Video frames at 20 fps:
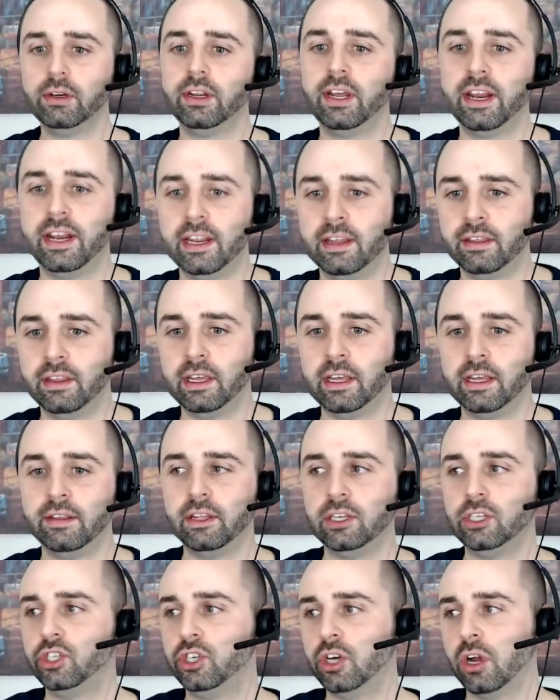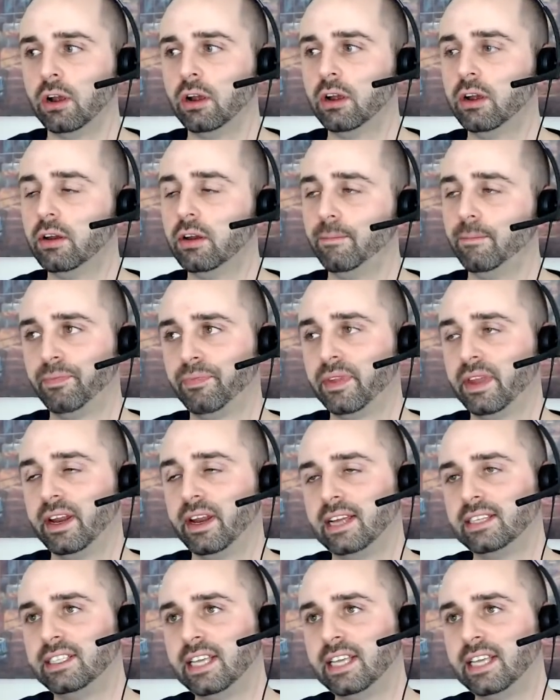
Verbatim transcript: getting the, the junk? Yeah. And I say